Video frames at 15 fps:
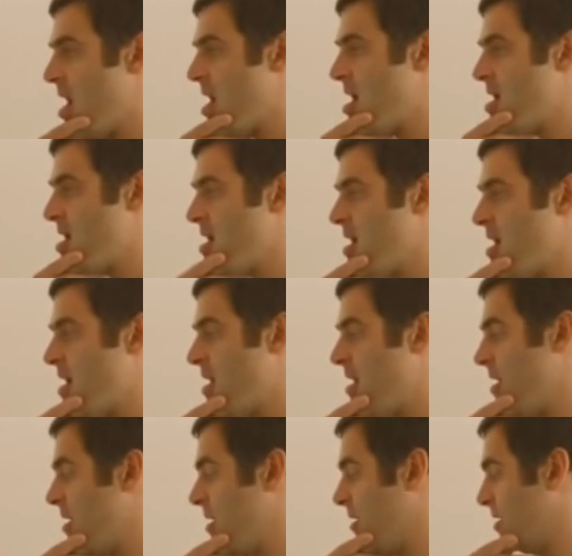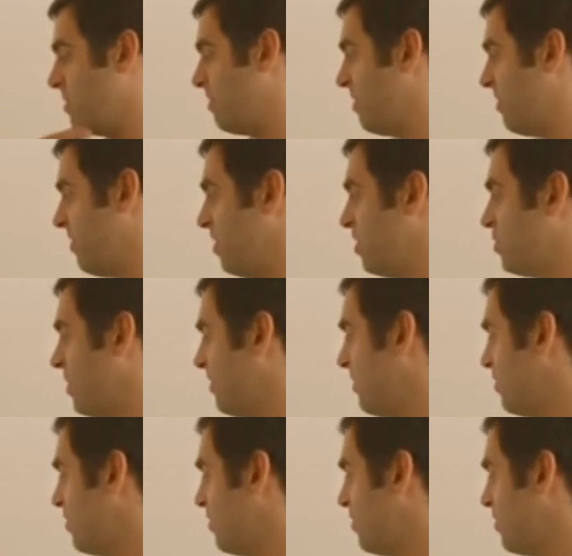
And it's my first